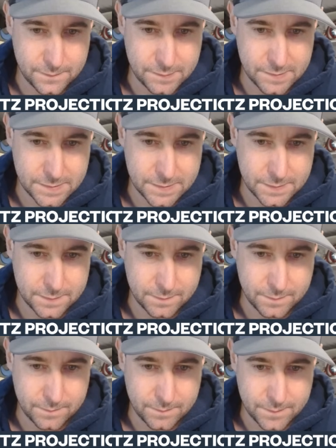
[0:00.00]

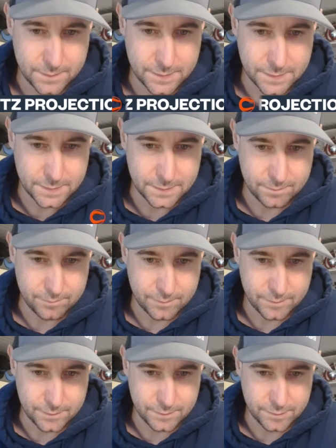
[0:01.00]

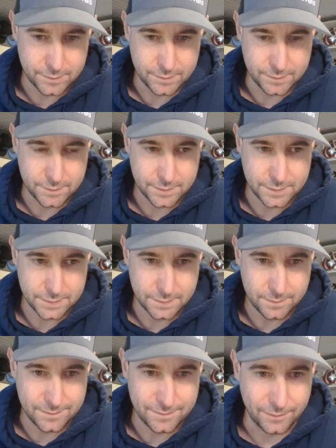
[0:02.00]

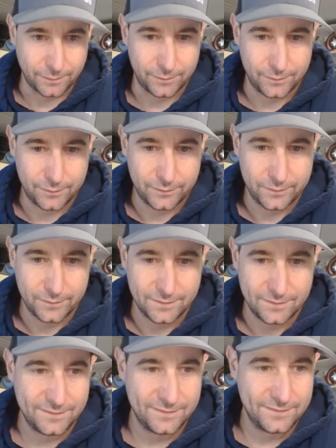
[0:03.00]
No words are spoken by the person on screen.